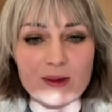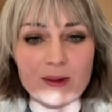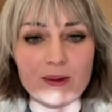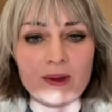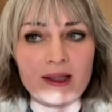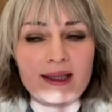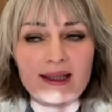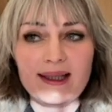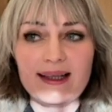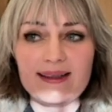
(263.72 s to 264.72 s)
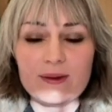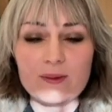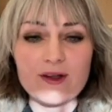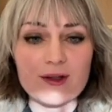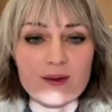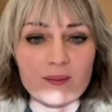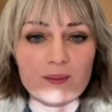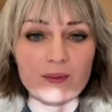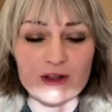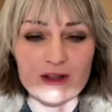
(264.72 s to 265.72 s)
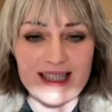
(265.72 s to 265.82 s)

So I think with modern